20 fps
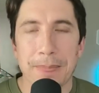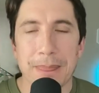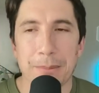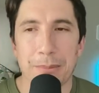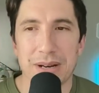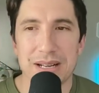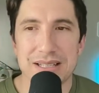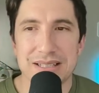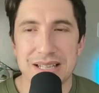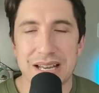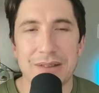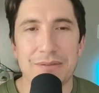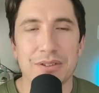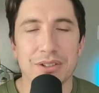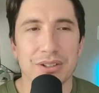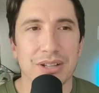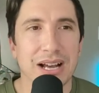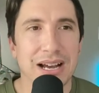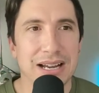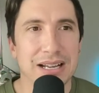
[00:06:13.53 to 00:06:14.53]
But it saved
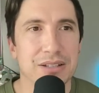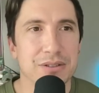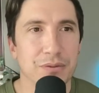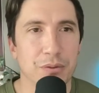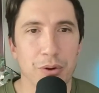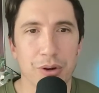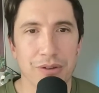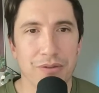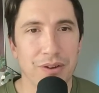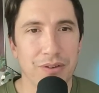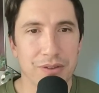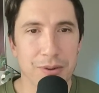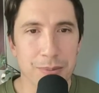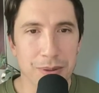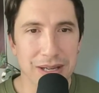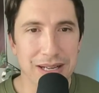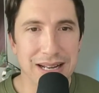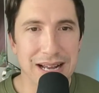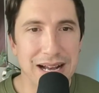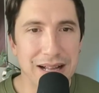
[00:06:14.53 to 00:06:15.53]
the Lions $40, $50
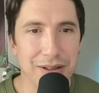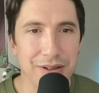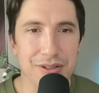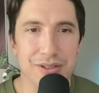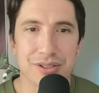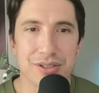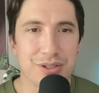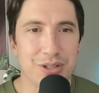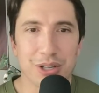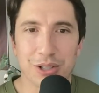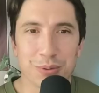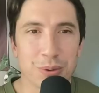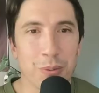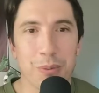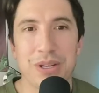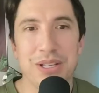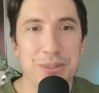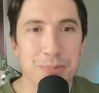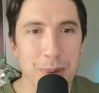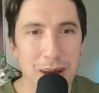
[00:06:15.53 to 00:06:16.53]
million, just what
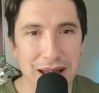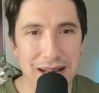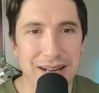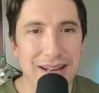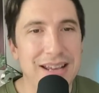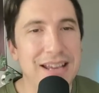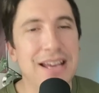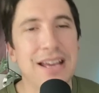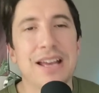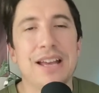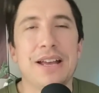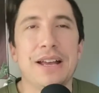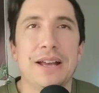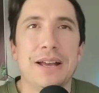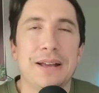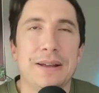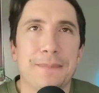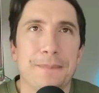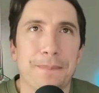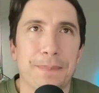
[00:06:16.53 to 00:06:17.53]
we spent.
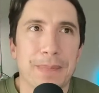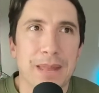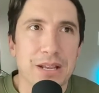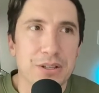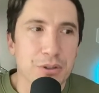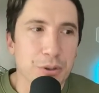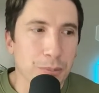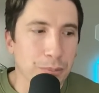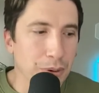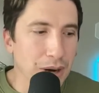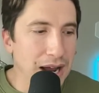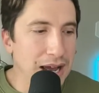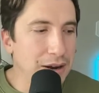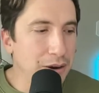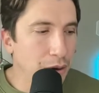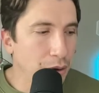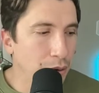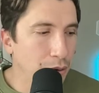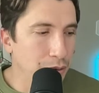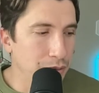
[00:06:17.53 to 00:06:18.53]
So Brad
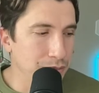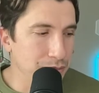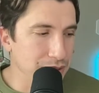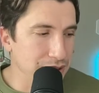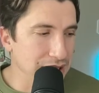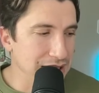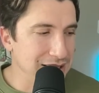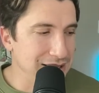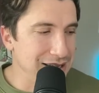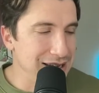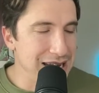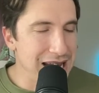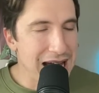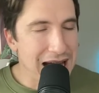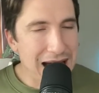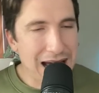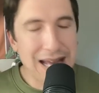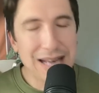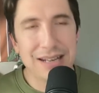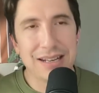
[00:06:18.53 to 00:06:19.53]
Holmes, it's
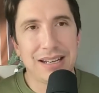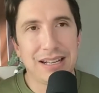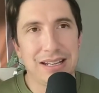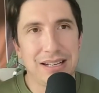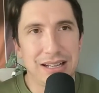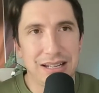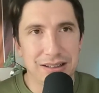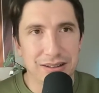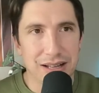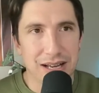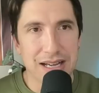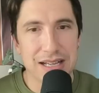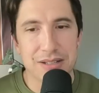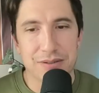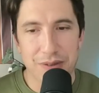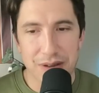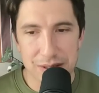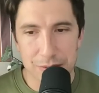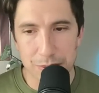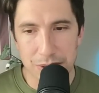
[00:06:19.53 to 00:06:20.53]
not, and Lions
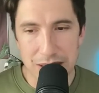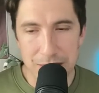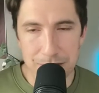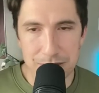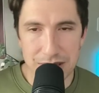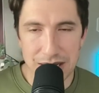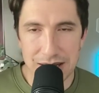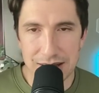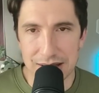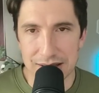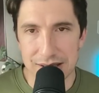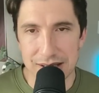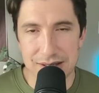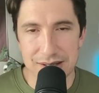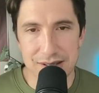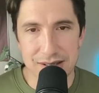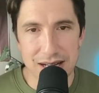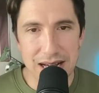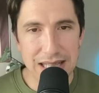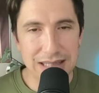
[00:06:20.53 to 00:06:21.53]
fans, we keep saying this,
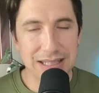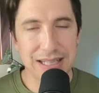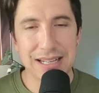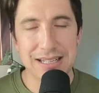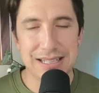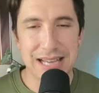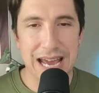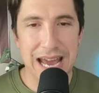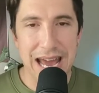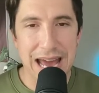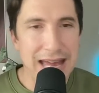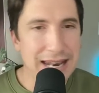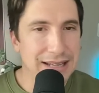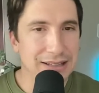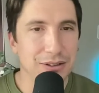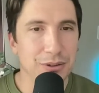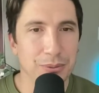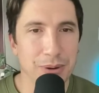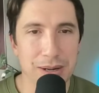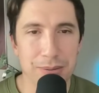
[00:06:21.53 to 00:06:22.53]
it's not that he's
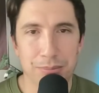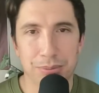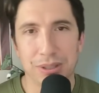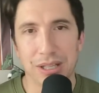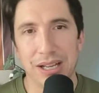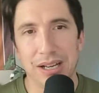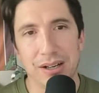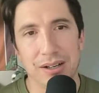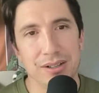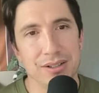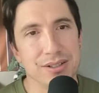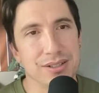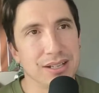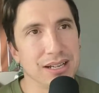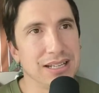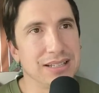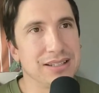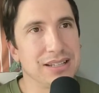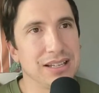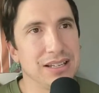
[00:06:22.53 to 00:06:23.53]
adding the right players.
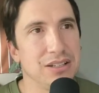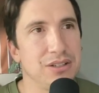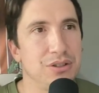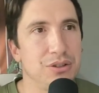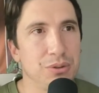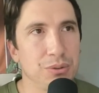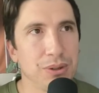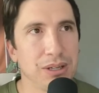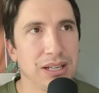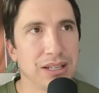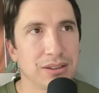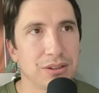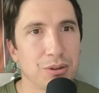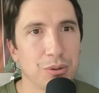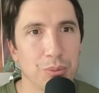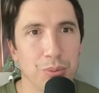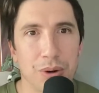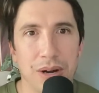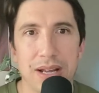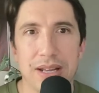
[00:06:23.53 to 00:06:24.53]
It's that he's doing it the
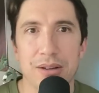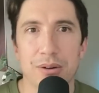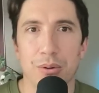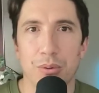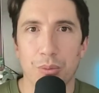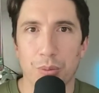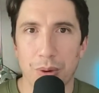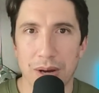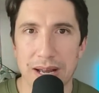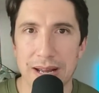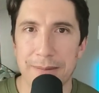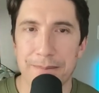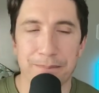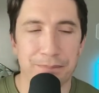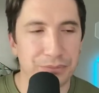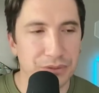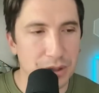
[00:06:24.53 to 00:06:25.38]
right way.